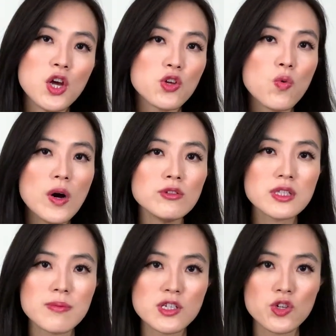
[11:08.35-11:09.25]
You want to
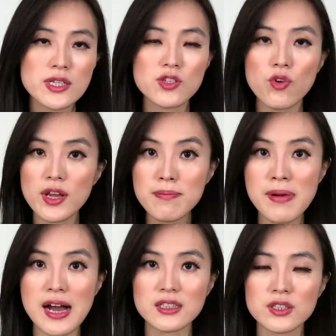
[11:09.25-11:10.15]
demonstrate your
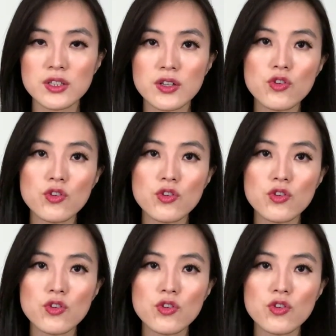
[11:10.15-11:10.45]
impact,